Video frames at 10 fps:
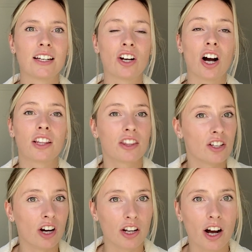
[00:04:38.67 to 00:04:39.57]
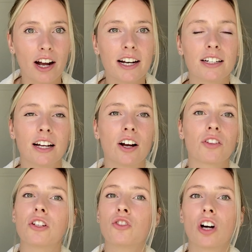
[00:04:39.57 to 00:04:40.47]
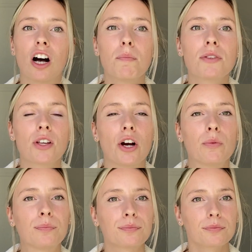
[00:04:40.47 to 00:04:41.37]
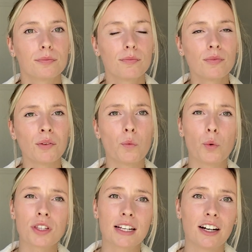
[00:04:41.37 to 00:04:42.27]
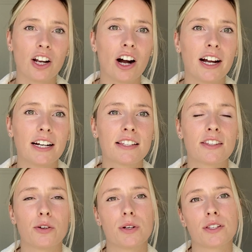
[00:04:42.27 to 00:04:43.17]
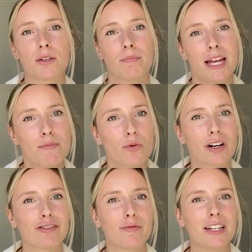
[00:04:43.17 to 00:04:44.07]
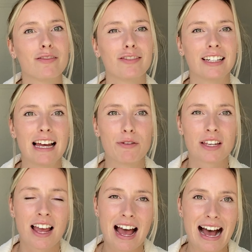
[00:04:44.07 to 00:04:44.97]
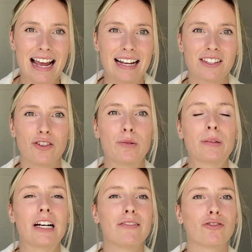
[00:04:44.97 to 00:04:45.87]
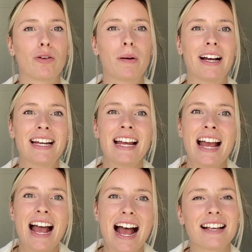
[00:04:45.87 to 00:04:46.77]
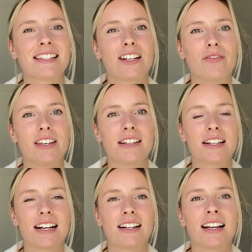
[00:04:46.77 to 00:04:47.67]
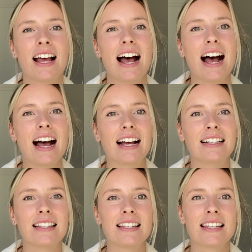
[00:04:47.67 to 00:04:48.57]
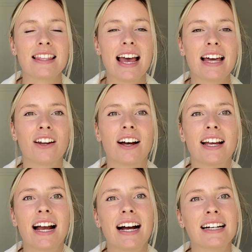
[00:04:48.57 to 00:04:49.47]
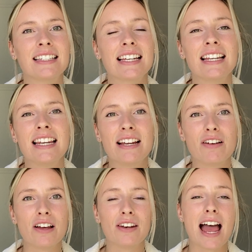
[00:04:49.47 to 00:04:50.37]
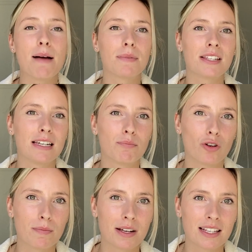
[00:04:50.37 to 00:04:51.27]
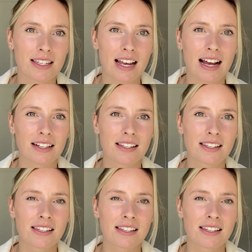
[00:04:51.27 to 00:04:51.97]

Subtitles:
got hired. I got the job. So once I got hired, there was some paperwork for me to fill out. I had to apply for my ESTA visa, and then I had an embassy appointment at